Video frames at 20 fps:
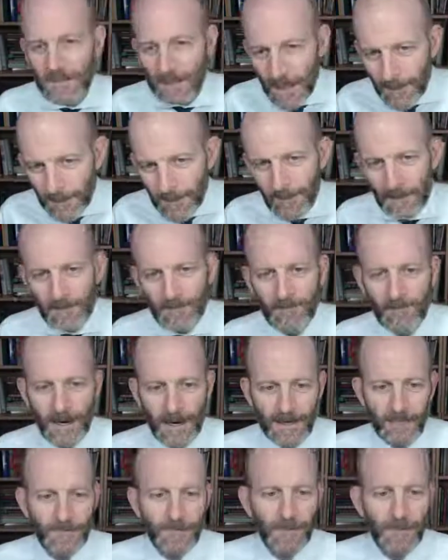to separate
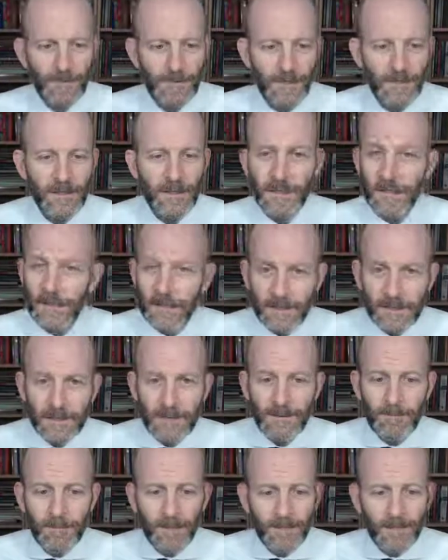fact from opinion and
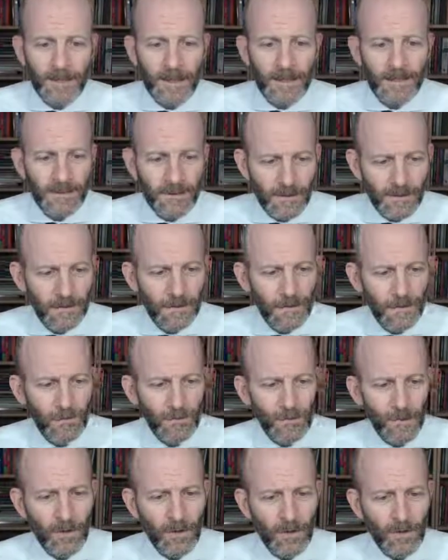accept the fact that you're
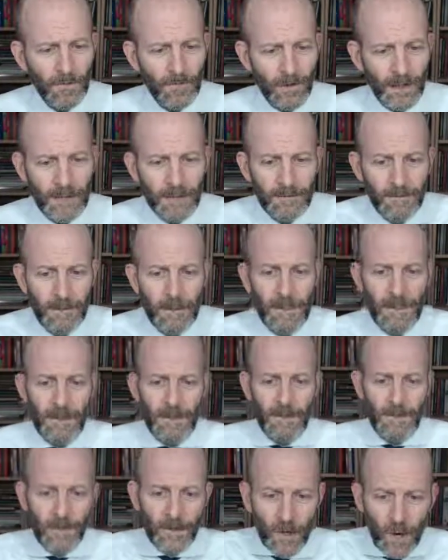wrong, right?
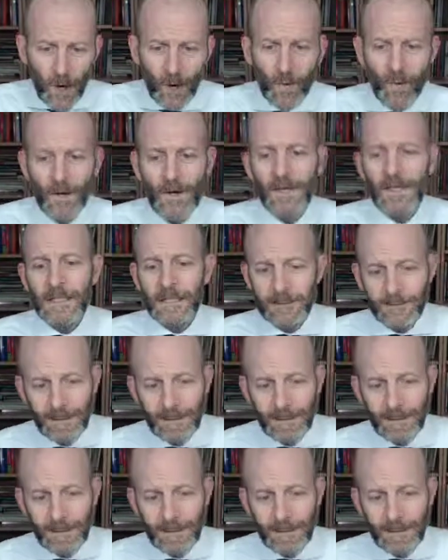No one